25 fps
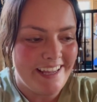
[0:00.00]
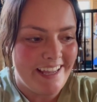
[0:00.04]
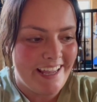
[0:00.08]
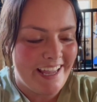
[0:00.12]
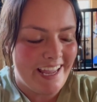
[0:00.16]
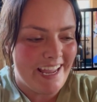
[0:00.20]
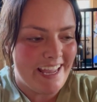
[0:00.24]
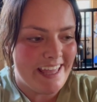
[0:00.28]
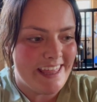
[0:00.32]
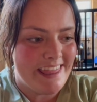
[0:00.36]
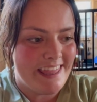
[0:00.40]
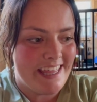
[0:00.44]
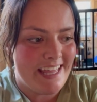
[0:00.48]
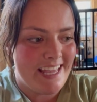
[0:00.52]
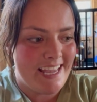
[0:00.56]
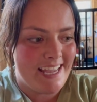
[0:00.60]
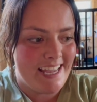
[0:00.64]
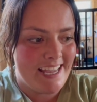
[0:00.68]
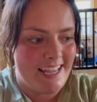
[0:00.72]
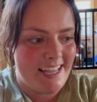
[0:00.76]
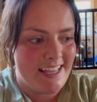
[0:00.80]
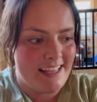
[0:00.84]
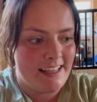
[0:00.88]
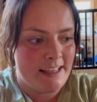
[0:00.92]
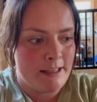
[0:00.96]
And
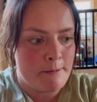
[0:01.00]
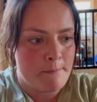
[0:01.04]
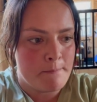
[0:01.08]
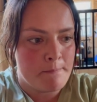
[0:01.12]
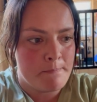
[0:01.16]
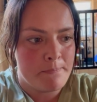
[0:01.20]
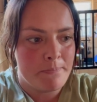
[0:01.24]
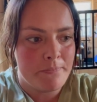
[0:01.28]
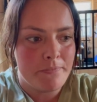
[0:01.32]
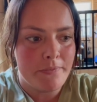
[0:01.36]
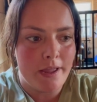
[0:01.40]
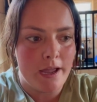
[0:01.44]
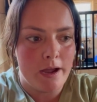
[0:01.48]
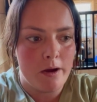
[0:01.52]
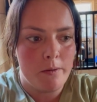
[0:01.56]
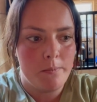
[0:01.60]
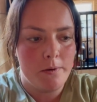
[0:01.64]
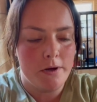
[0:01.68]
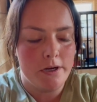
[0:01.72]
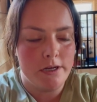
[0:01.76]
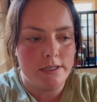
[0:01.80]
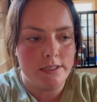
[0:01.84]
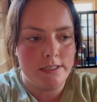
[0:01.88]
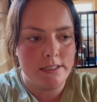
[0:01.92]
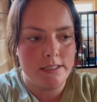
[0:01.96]
then I'll
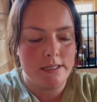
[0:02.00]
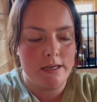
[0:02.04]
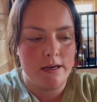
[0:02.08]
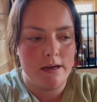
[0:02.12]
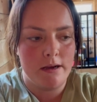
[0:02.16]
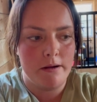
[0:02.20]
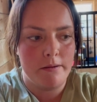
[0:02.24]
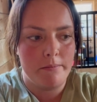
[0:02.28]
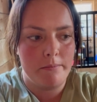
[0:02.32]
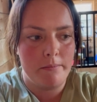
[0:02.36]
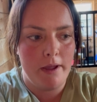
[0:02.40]
put some